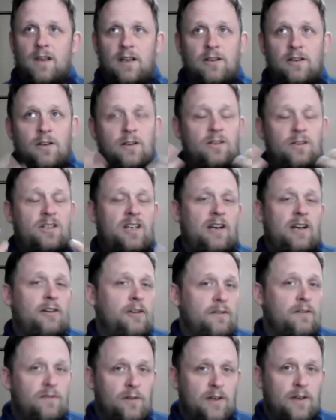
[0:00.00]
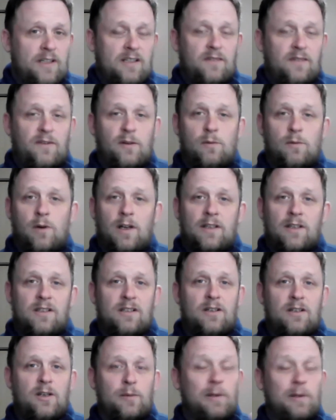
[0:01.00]
And you can share your voice if you
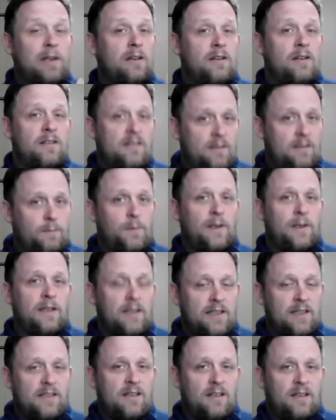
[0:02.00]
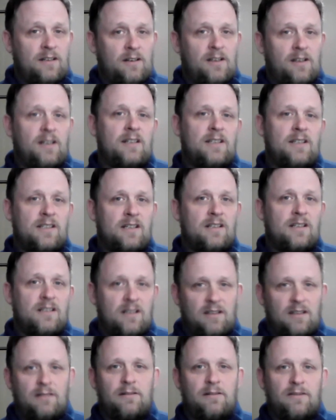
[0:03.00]
want to, but you can simply listen. You can listen
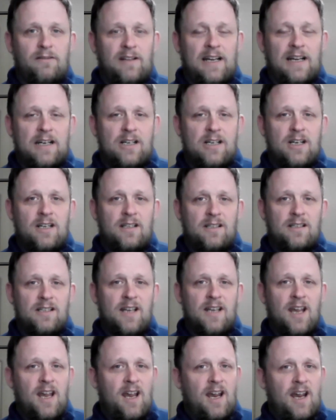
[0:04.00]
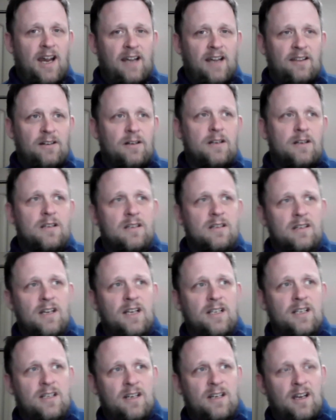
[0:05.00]
to the reflections. And there is
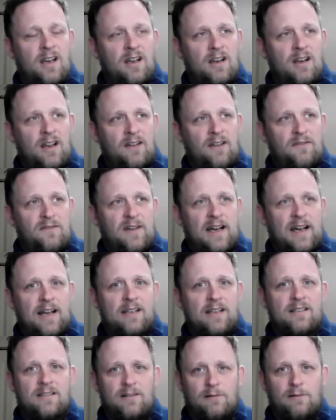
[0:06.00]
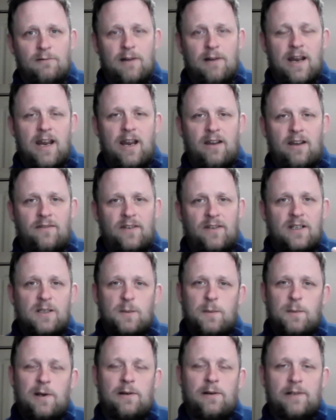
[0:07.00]
such a vast array of
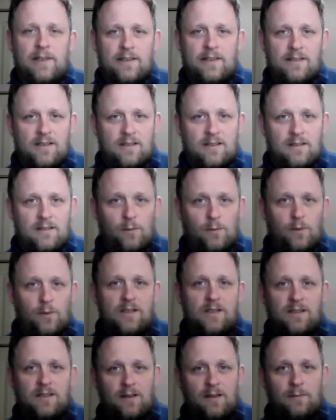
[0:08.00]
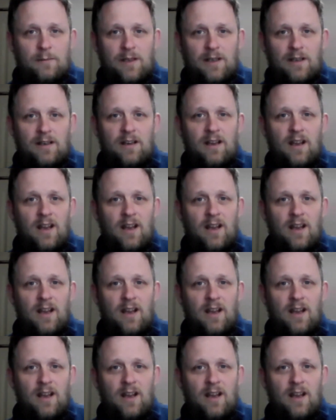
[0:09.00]
experiences and wisdom